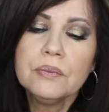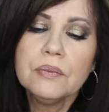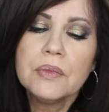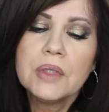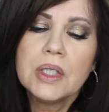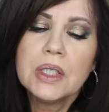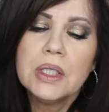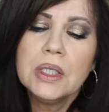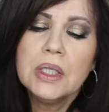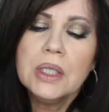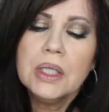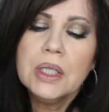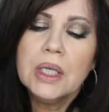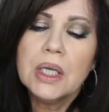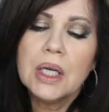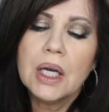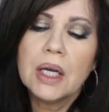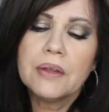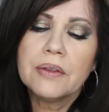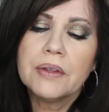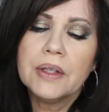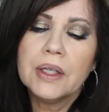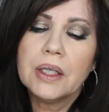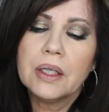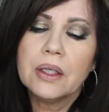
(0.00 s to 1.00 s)

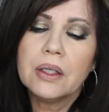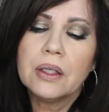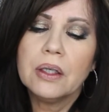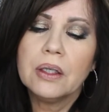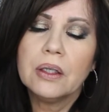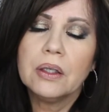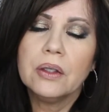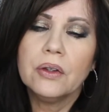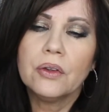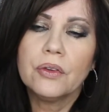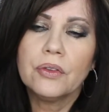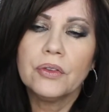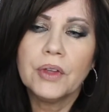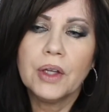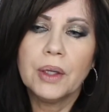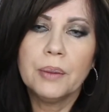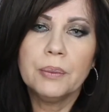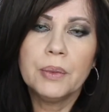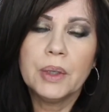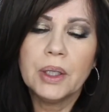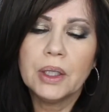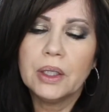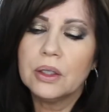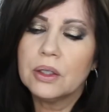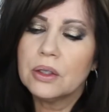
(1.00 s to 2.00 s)
I think your
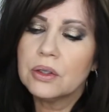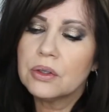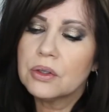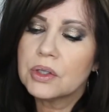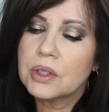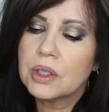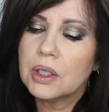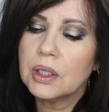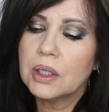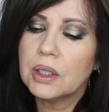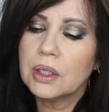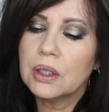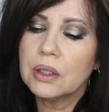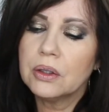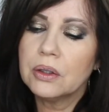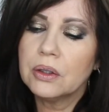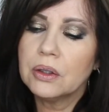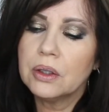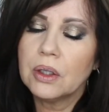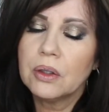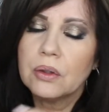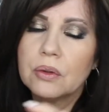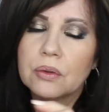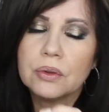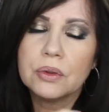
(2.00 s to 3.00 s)
thumbnails and, you
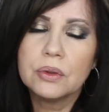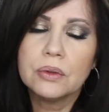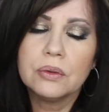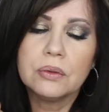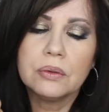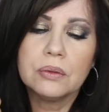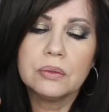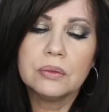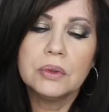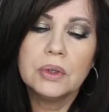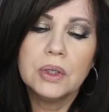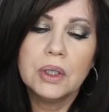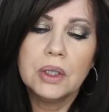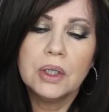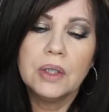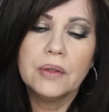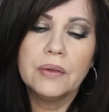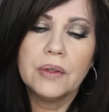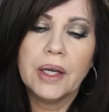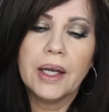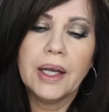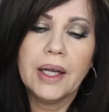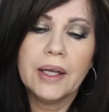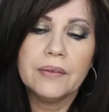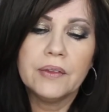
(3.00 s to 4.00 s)
know,
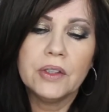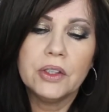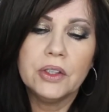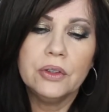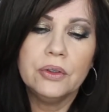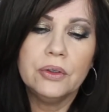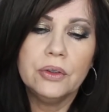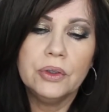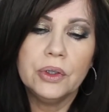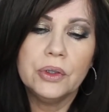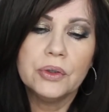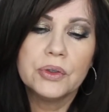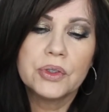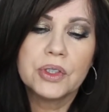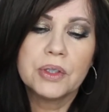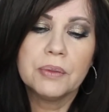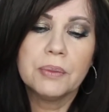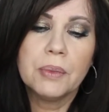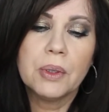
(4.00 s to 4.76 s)
the hand that you use the